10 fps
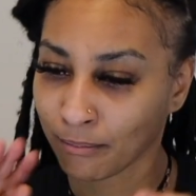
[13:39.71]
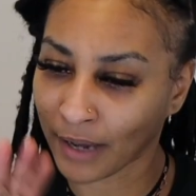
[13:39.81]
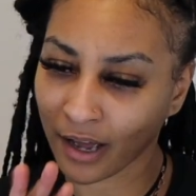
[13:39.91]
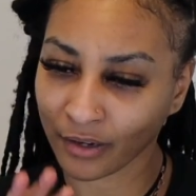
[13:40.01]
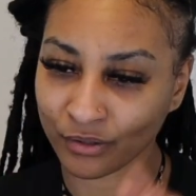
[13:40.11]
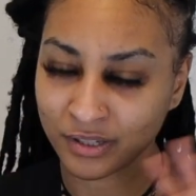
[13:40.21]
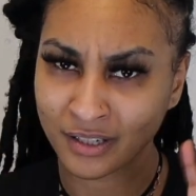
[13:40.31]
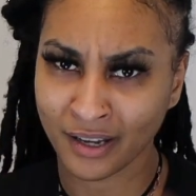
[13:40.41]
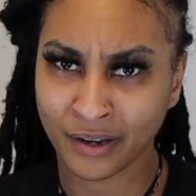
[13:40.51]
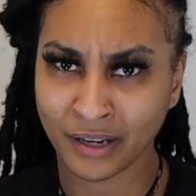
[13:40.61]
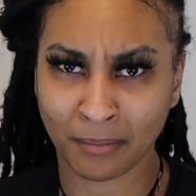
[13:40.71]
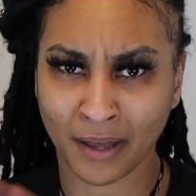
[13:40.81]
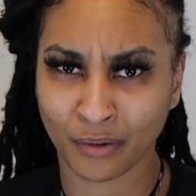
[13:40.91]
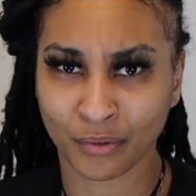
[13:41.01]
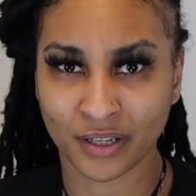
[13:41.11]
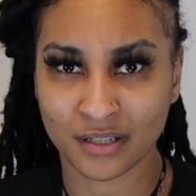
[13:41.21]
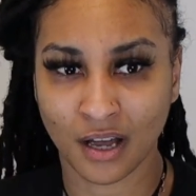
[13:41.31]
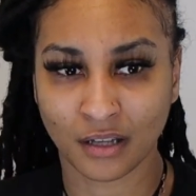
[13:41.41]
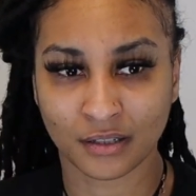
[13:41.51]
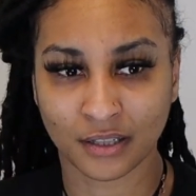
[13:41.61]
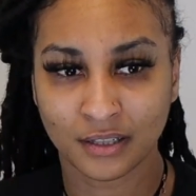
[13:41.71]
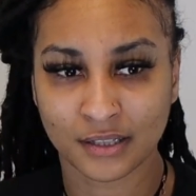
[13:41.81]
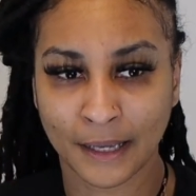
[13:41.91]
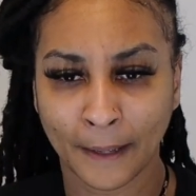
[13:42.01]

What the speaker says: bottles in there, and I'm like, what is all of this?